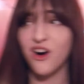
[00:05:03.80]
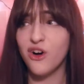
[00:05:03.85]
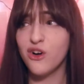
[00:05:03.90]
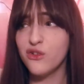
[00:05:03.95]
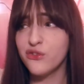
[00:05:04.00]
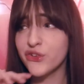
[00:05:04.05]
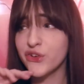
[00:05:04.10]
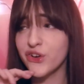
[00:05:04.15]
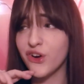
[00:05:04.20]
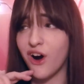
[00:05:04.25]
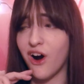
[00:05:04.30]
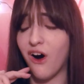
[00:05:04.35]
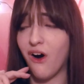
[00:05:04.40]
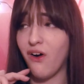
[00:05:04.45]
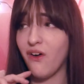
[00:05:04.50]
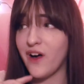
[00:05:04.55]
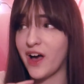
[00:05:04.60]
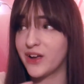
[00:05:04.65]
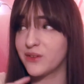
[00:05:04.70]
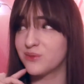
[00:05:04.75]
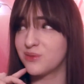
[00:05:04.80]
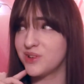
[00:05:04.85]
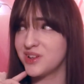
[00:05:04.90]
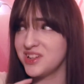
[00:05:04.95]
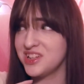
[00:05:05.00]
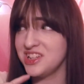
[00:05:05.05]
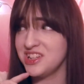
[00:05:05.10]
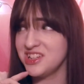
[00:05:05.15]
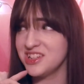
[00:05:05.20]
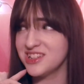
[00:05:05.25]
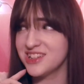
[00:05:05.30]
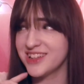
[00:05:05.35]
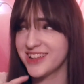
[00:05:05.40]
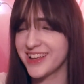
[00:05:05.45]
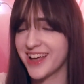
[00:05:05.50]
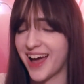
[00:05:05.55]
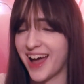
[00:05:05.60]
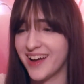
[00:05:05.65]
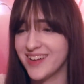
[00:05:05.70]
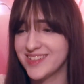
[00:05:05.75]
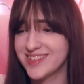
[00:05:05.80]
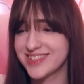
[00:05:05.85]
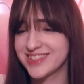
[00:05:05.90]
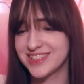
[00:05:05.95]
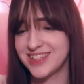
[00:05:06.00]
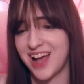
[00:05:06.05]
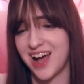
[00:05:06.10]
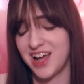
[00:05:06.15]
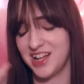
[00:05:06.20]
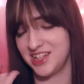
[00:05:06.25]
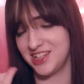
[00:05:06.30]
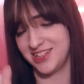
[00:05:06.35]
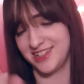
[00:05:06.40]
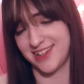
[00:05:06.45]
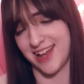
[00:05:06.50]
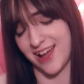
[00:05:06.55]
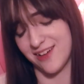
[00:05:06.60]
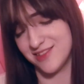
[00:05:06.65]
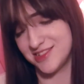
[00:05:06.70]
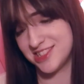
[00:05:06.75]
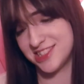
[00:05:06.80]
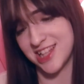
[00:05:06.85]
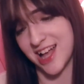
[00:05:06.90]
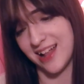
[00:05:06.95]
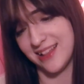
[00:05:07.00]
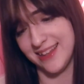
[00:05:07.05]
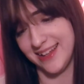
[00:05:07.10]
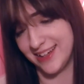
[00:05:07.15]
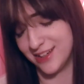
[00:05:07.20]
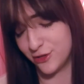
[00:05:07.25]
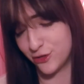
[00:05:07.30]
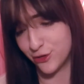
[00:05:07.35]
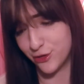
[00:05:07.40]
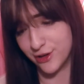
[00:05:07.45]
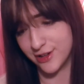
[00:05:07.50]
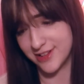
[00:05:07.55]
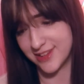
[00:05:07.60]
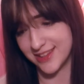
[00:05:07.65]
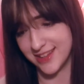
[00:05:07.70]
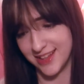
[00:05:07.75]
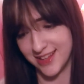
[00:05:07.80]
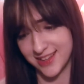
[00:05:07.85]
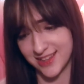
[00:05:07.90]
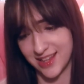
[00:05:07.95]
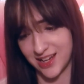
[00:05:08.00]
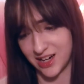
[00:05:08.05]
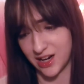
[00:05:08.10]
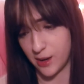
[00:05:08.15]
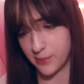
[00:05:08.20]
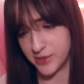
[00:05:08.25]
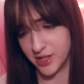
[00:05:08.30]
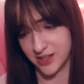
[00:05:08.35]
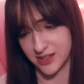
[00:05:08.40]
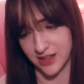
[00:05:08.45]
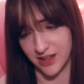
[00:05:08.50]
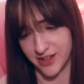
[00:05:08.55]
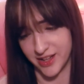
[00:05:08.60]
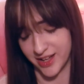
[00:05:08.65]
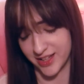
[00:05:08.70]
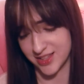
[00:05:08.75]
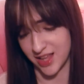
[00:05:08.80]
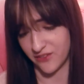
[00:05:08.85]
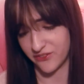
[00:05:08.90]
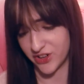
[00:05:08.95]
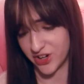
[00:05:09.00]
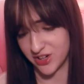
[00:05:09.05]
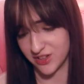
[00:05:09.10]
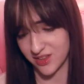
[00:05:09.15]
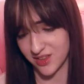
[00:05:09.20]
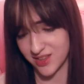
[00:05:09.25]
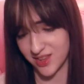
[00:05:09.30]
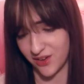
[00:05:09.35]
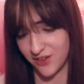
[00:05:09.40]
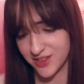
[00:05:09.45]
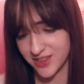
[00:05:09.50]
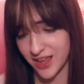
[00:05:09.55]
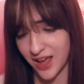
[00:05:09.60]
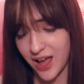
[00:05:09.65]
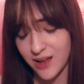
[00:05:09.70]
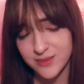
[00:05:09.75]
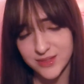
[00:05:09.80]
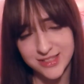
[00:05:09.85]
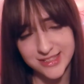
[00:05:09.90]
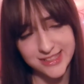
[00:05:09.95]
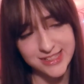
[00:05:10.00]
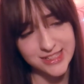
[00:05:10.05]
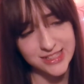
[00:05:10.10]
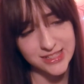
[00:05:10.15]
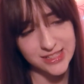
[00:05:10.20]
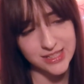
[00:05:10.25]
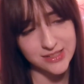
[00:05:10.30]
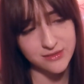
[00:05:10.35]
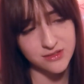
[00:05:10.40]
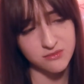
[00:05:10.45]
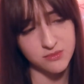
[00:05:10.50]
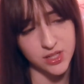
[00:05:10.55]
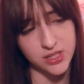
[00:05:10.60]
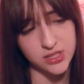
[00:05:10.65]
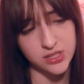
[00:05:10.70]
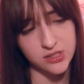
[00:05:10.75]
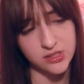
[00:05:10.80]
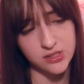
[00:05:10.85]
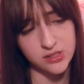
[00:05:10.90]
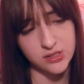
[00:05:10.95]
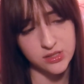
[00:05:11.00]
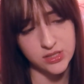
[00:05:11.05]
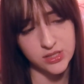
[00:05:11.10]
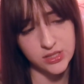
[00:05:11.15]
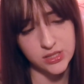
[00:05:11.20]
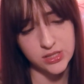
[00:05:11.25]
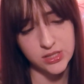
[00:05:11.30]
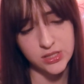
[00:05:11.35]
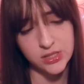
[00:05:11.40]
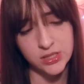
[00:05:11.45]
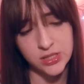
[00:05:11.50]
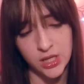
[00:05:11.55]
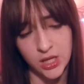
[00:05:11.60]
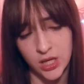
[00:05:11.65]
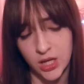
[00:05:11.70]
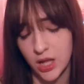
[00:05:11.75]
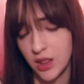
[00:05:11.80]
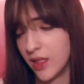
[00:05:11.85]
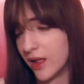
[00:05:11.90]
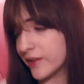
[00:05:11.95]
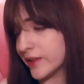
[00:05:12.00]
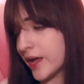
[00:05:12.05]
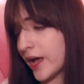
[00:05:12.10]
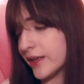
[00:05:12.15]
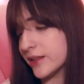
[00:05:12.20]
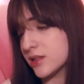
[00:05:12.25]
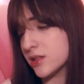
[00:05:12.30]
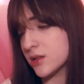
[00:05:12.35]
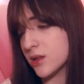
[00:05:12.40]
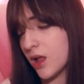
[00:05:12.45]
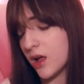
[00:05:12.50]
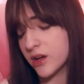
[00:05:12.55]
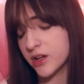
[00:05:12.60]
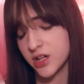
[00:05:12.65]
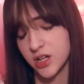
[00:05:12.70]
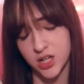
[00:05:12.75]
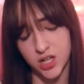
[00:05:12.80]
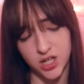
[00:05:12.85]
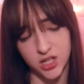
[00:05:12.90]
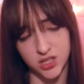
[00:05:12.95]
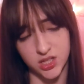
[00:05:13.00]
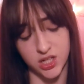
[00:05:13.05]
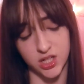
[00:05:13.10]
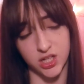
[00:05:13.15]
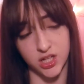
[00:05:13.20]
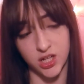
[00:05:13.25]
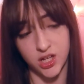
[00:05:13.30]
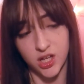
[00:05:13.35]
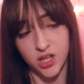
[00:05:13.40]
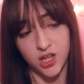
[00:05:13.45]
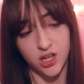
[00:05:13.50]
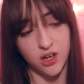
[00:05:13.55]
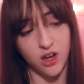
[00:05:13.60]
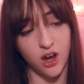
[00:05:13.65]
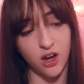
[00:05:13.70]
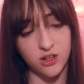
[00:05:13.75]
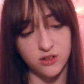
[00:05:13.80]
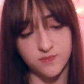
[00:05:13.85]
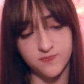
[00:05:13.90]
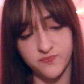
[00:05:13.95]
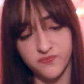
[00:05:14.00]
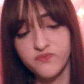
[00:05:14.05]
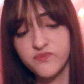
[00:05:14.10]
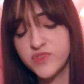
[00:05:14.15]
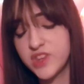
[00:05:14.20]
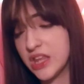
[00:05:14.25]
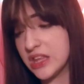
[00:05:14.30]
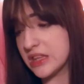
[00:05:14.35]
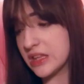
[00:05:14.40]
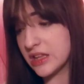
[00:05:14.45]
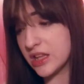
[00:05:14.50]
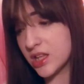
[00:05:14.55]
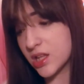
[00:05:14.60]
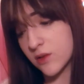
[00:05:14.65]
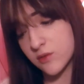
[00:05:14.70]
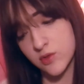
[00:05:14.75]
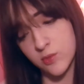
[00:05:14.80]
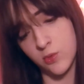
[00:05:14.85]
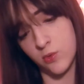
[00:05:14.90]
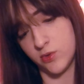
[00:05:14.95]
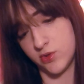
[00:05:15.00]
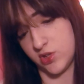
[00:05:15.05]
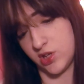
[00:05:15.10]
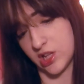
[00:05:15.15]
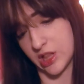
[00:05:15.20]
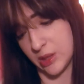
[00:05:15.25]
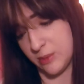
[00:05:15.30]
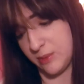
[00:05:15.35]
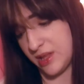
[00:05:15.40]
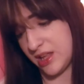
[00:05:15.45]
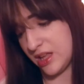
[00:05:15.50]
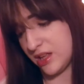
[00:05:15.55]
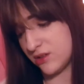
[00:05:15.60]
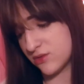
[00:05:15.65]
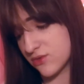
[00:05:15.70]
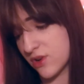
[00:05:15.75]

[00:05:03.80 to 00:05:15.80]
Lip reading: Overall, I really, like, I was not leaning towards these Air Optic contacts at first, because I was like, I'm just gonna stick with my circle lenses. They last longer, they are decently comfortable once you get them in